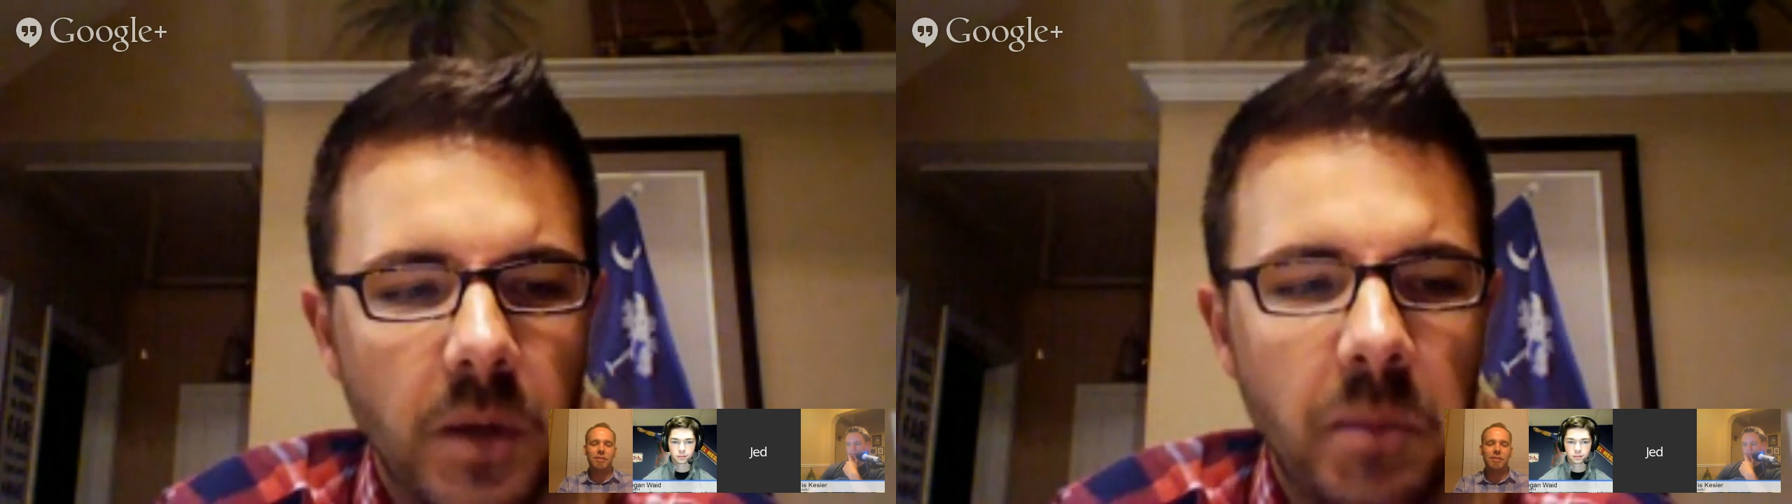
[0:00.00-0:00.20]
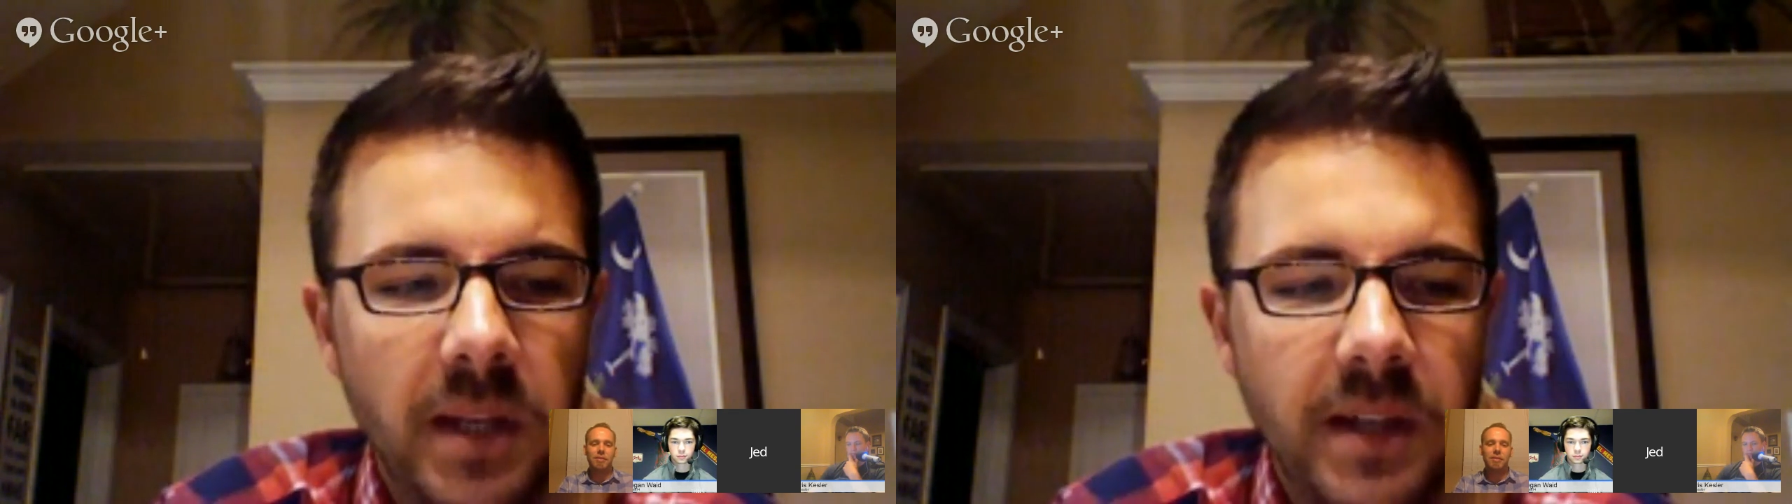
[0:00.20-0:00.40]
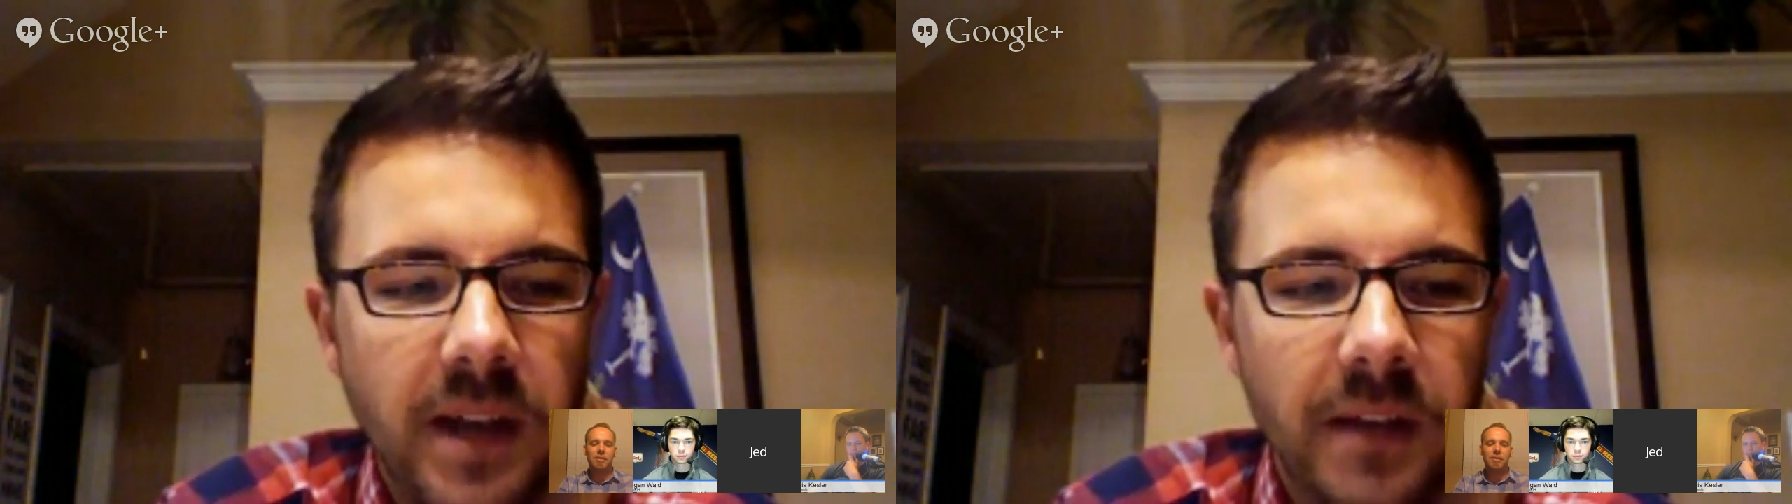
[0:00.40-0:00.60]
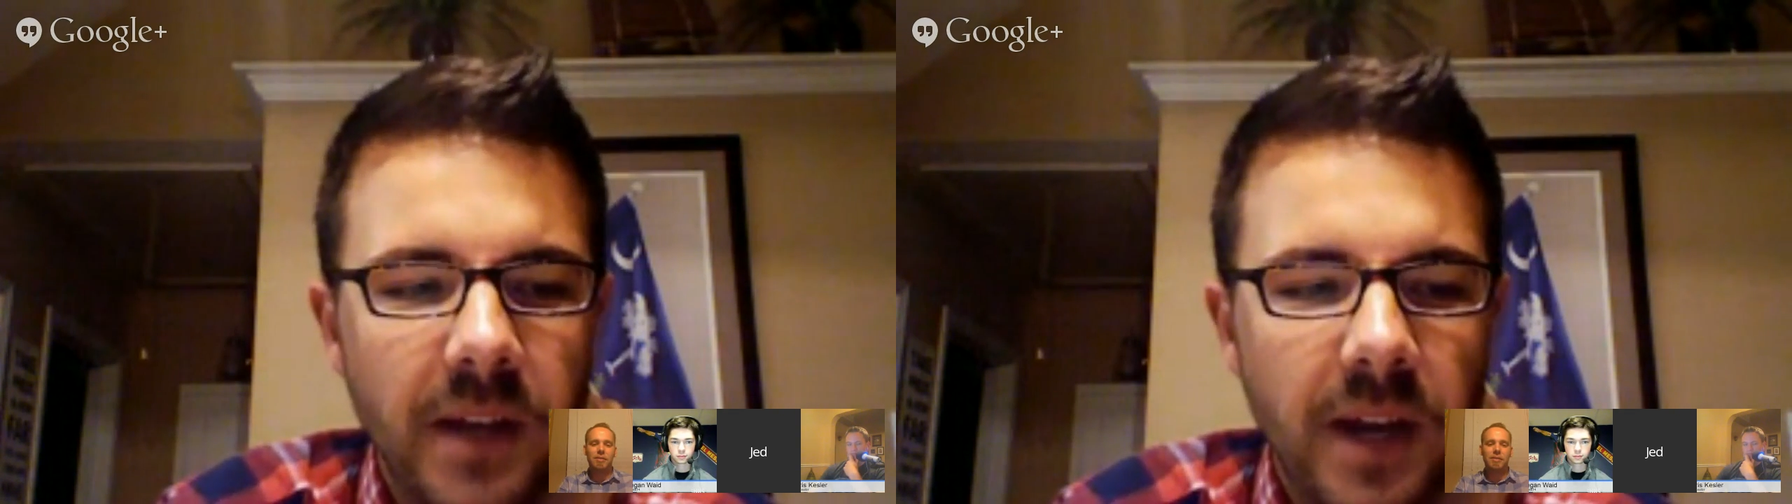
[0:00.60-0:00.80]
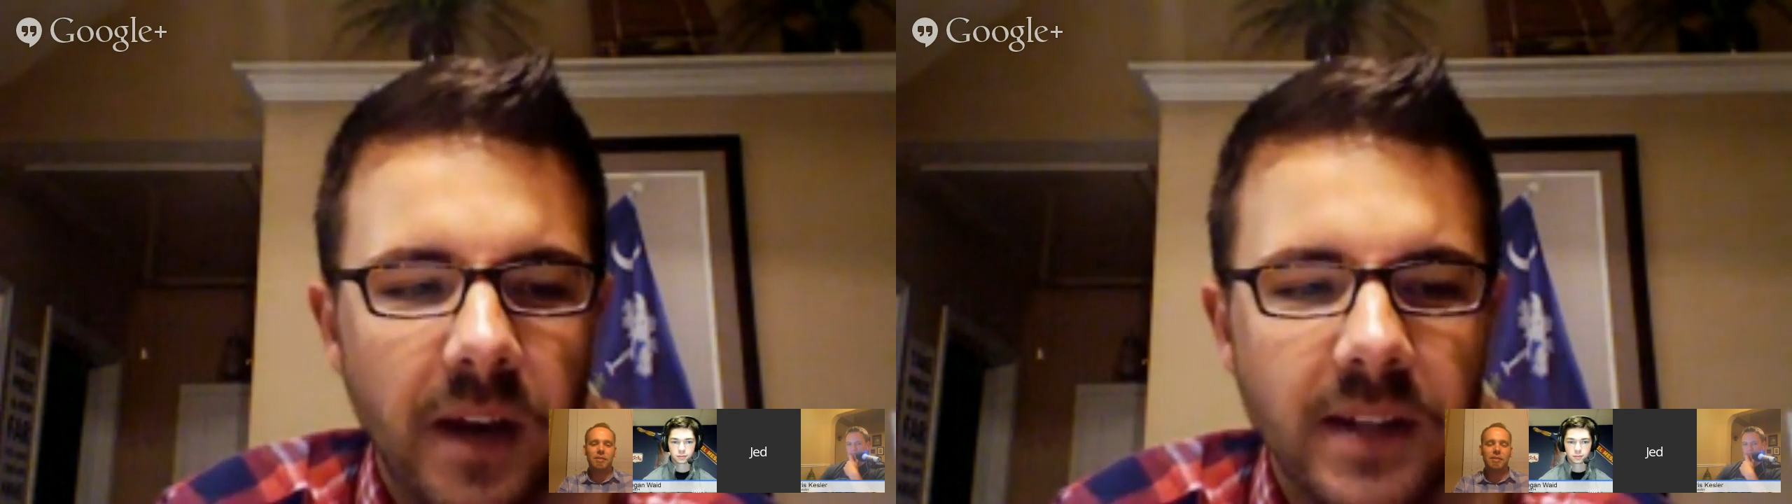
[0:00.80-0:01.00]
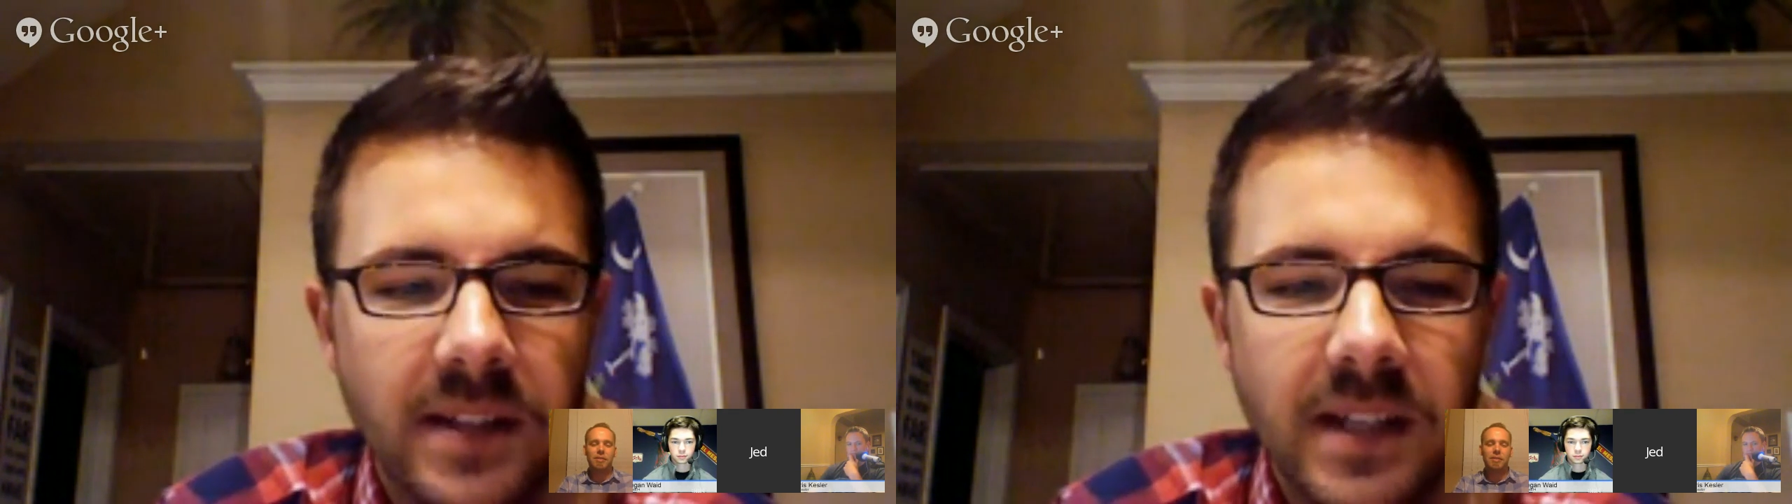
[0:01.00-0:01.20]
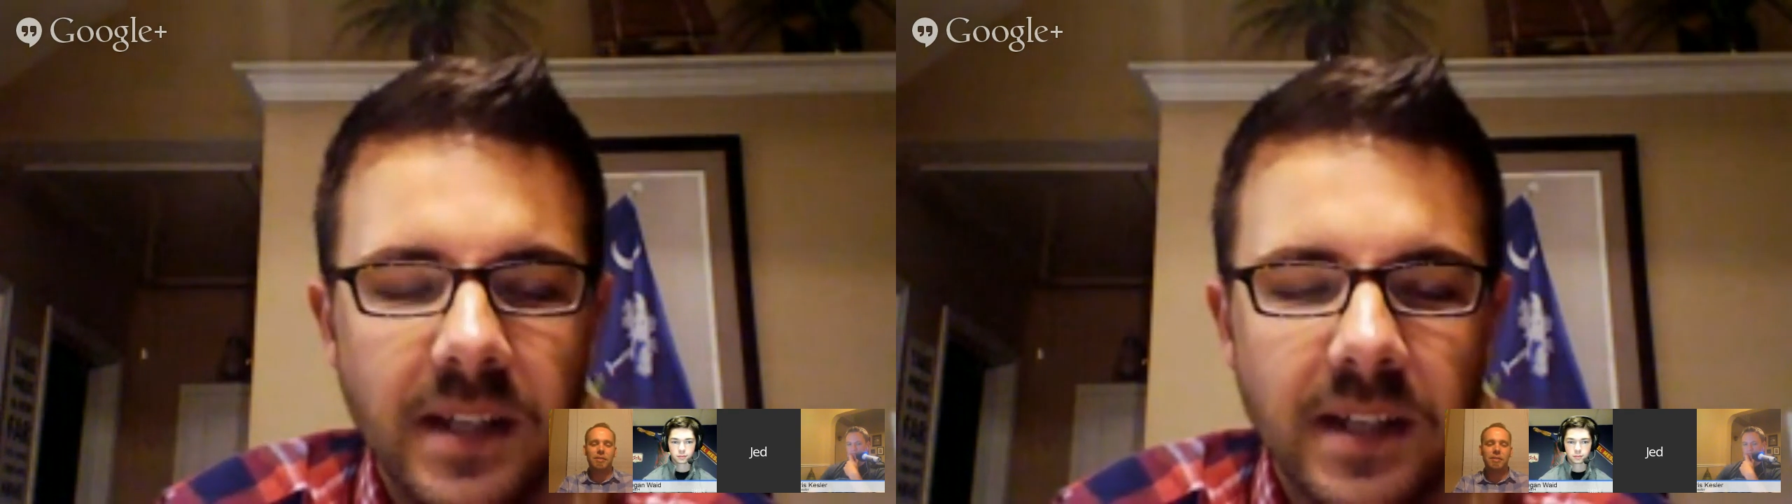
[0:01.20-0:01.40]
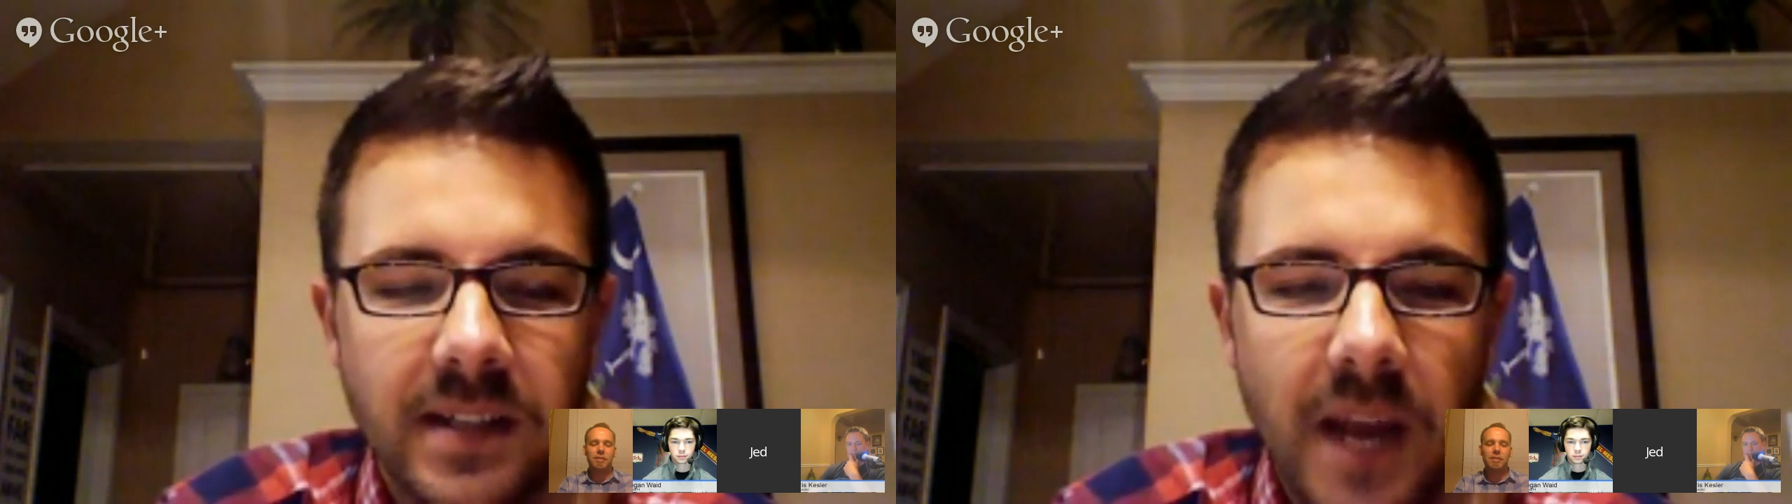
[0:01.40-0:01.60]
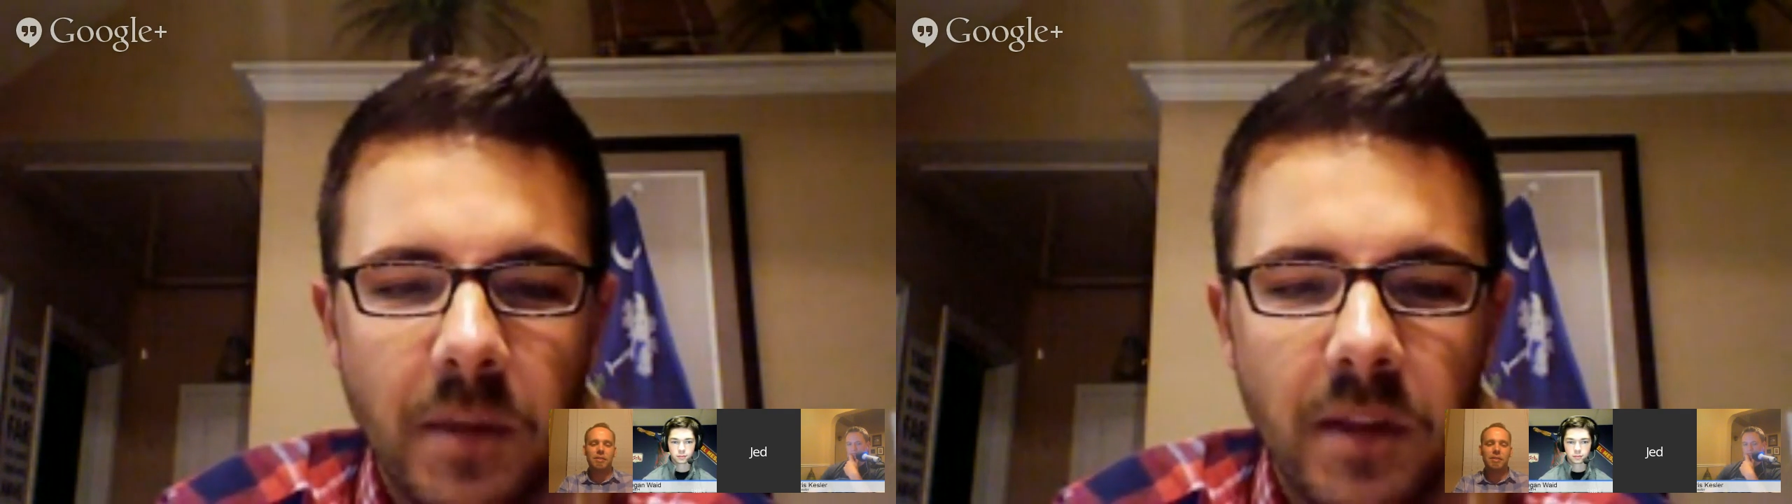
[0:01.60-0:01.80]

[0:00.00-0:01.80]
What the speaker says: being down there and seeing the excitement